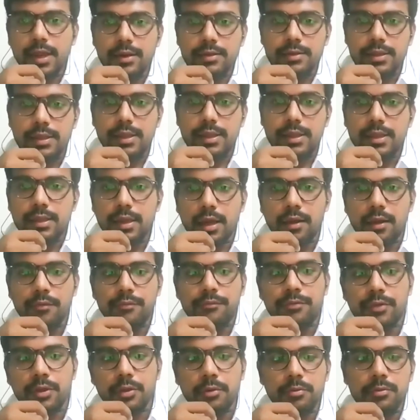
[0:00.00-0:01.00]
are seeing a
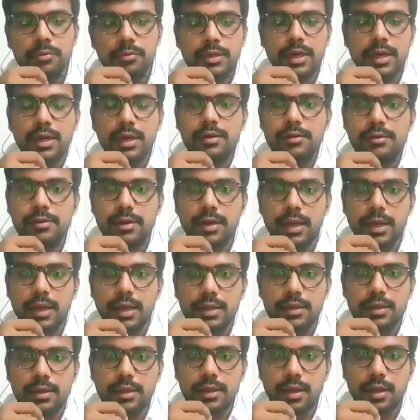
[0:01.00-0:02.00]
few trends
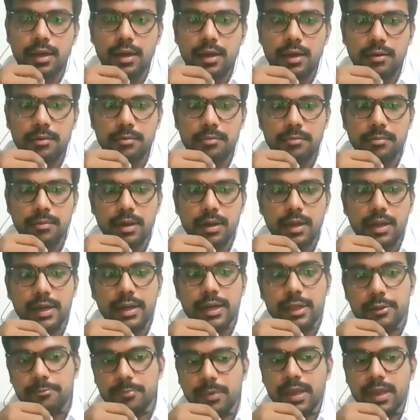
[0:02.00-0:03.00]
like
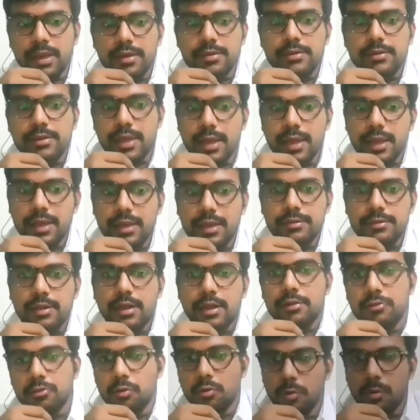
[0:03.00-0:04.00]
lesbians, gays, and
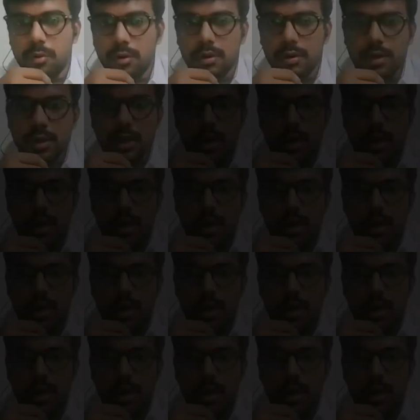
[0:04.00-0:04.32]
so on.